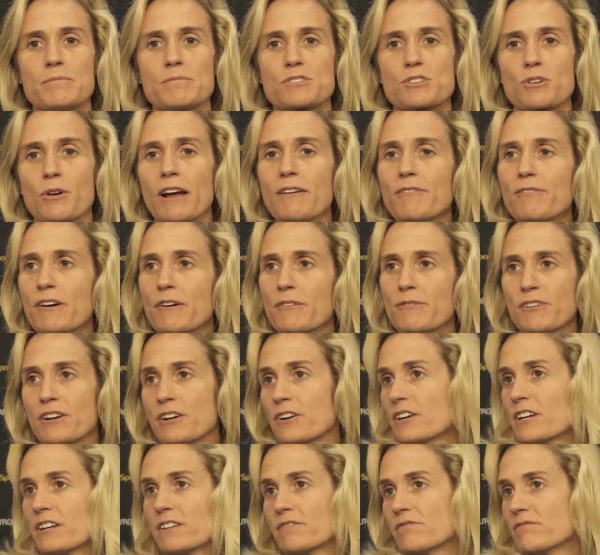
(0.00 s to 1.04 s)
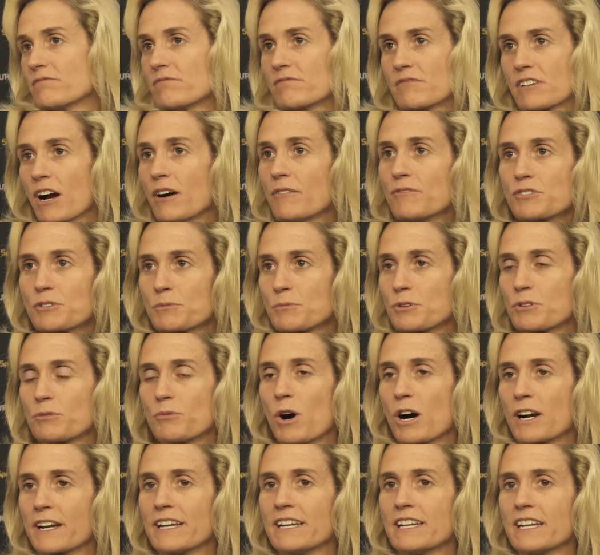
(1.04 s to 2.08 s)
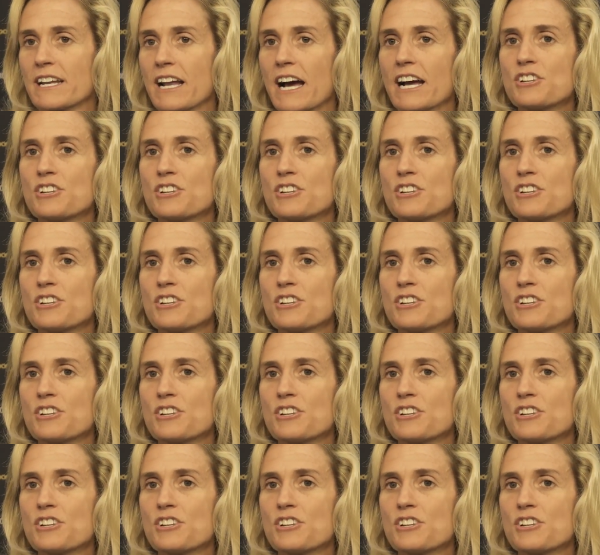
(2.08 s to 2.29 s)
So I felt very comfortable walking in.